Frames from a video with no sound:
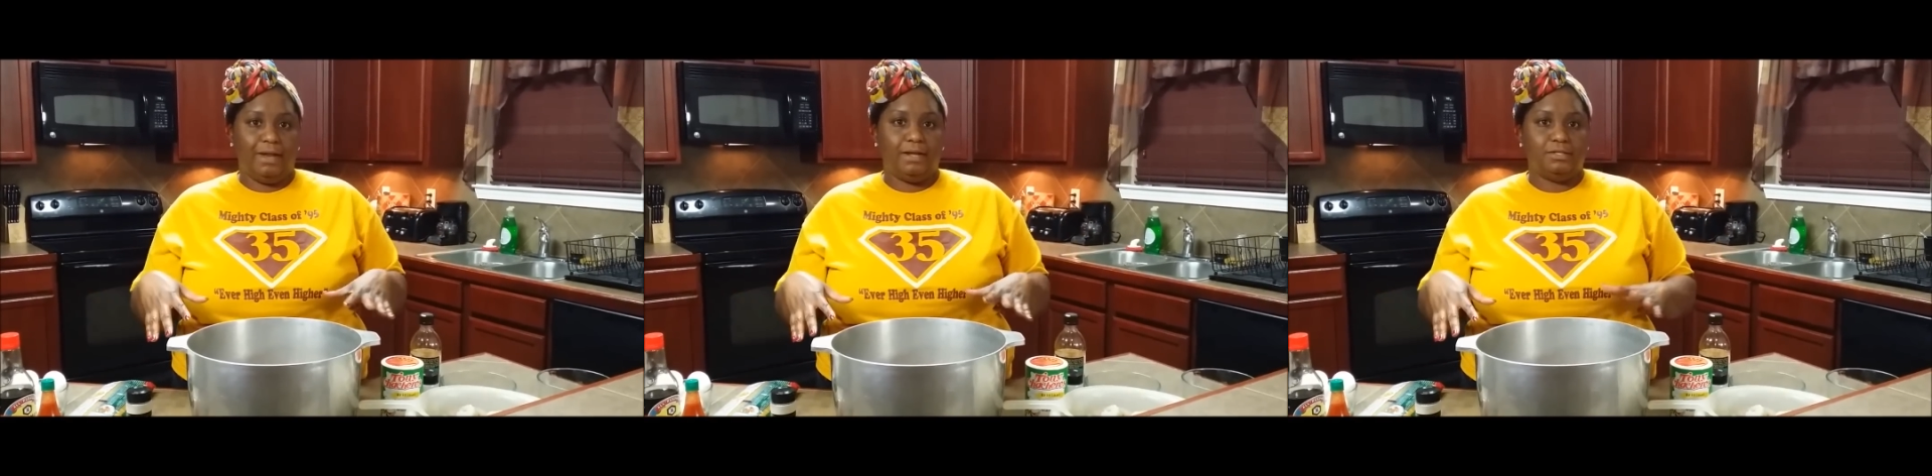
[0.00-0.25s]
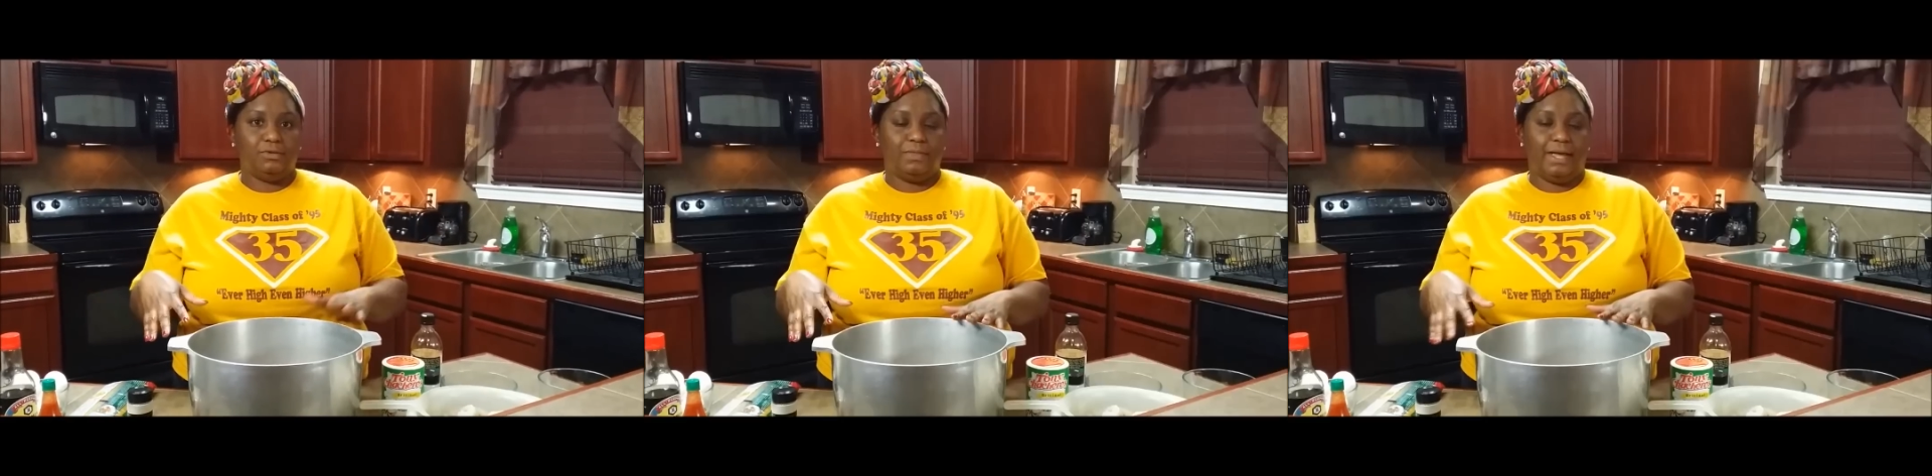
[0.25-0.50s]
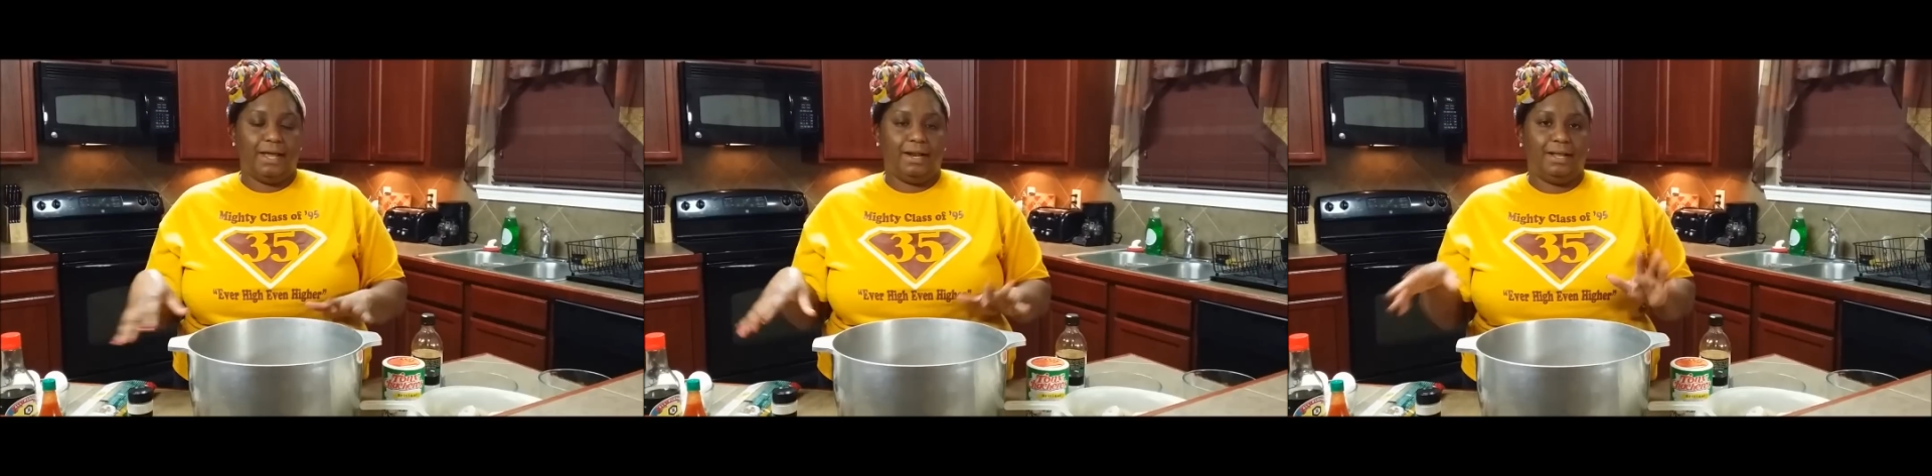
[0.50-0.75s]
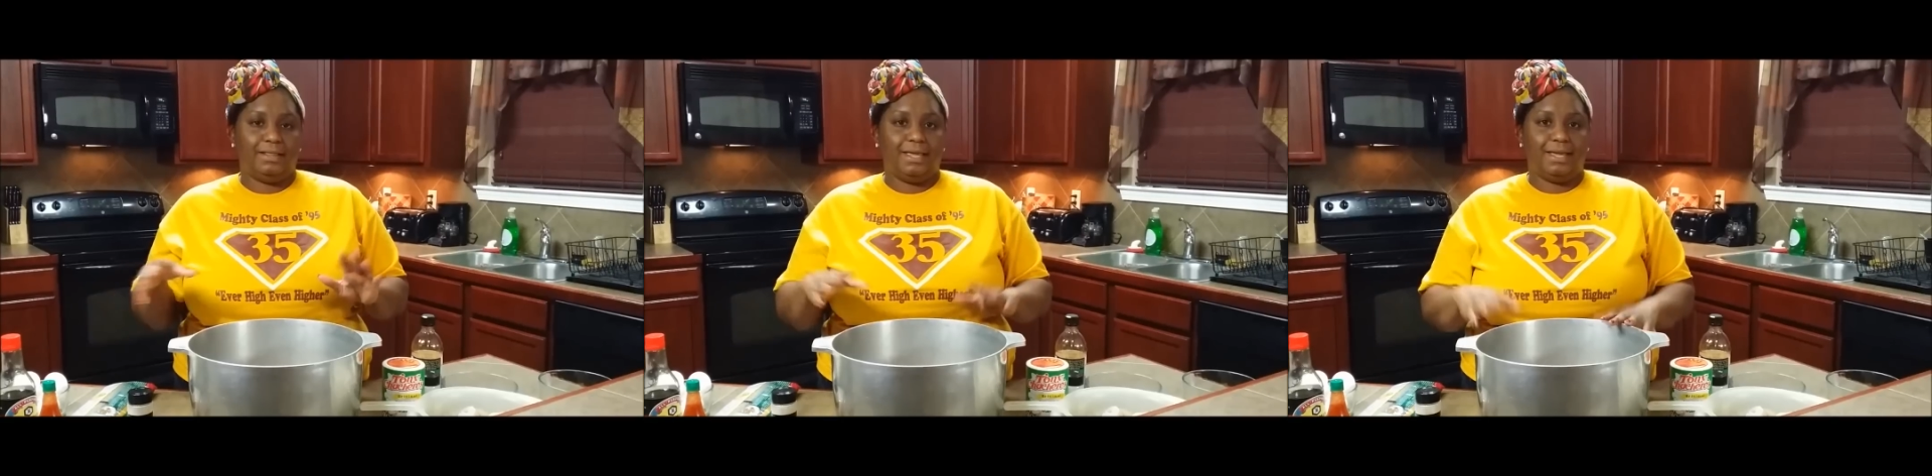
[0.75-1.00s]
ahead and do that
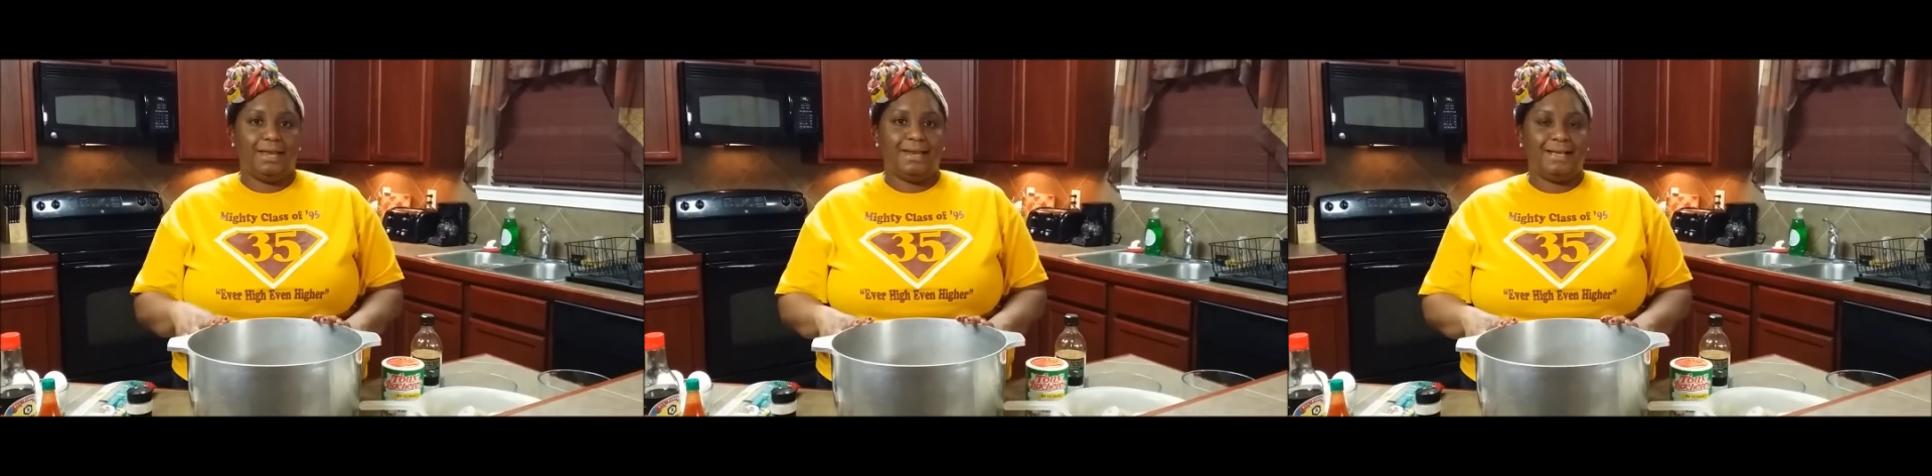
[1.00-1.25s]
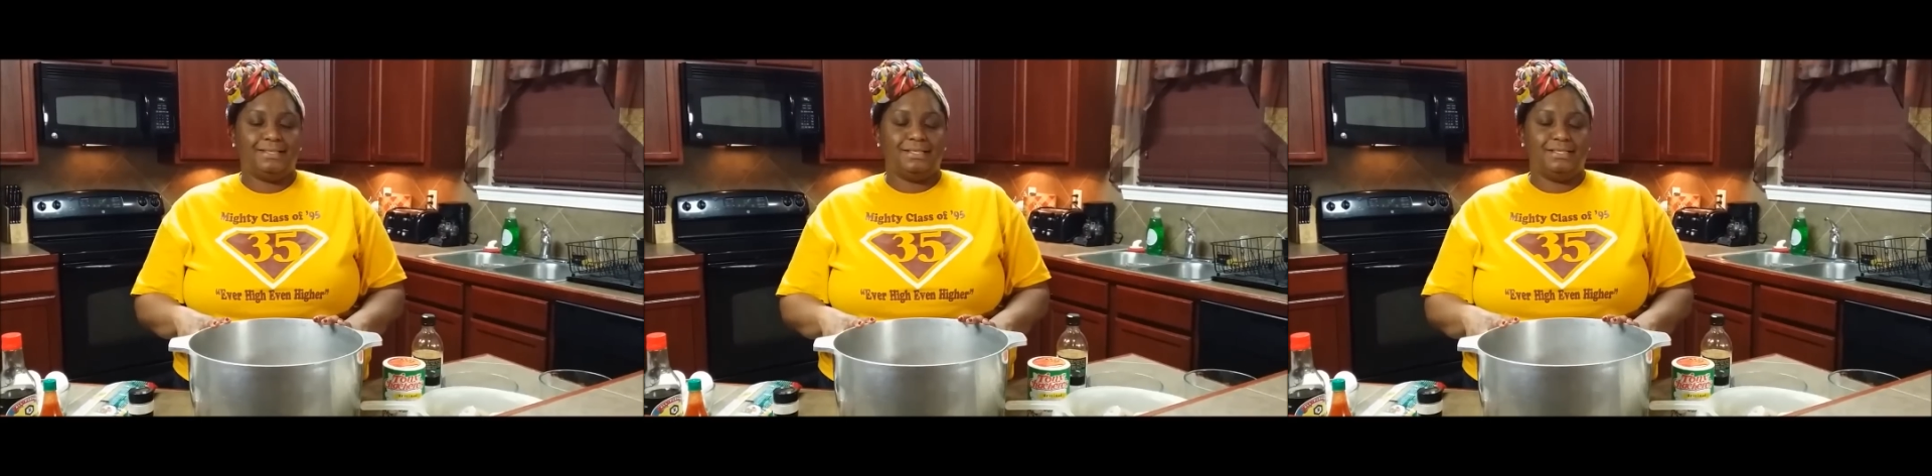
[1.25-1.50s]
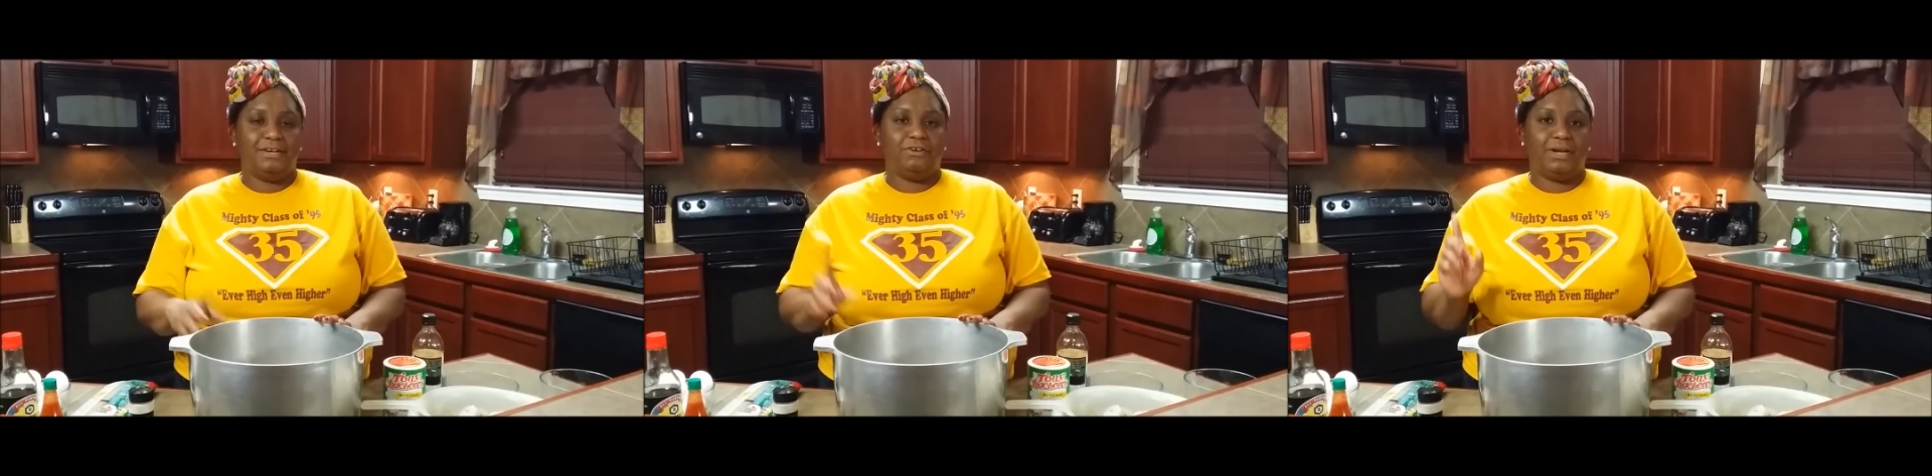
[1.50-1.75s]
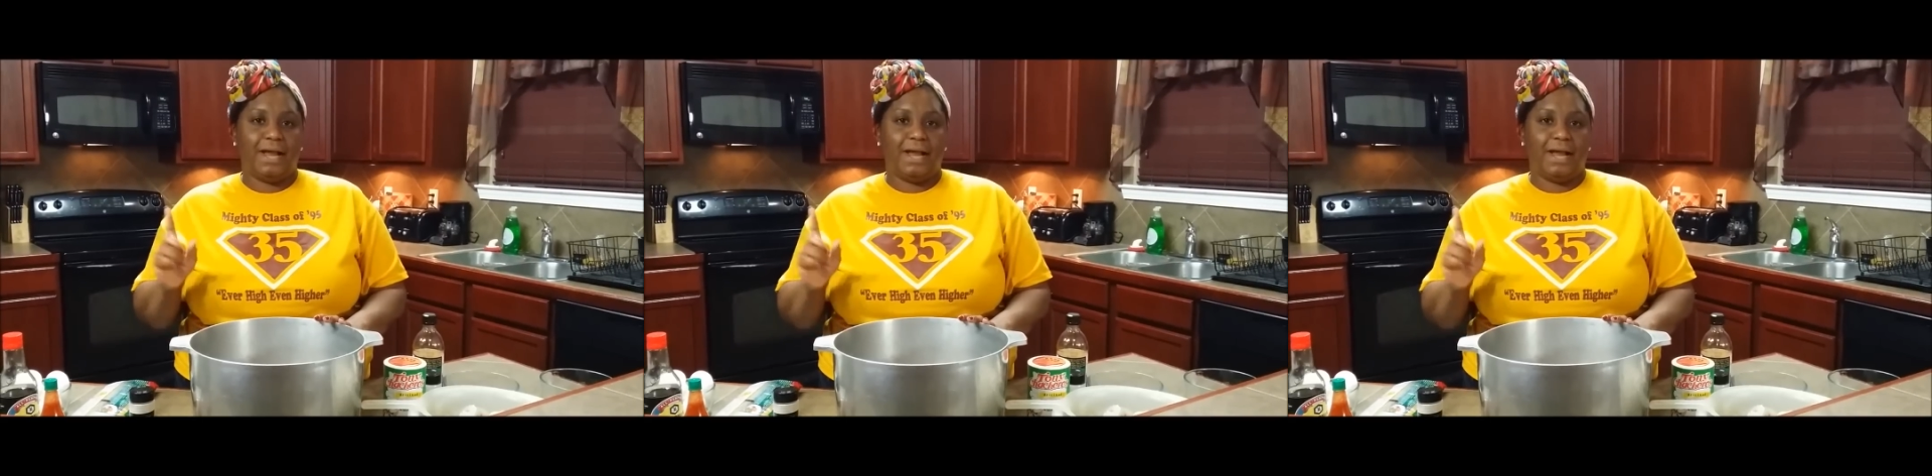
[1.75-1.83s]
and let that get nice and tender.